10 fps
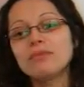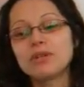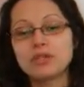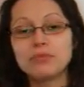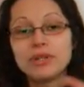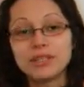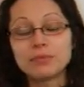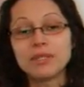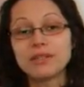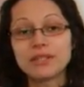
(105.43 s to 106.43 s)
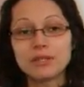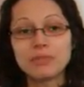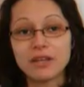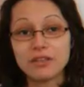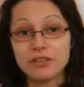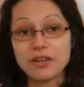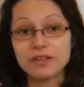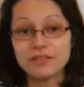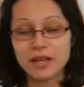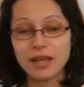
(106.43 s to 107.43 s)
which brings me to my
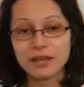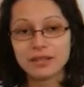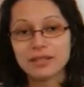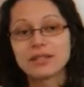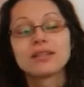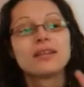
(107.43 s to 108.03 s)
third fact,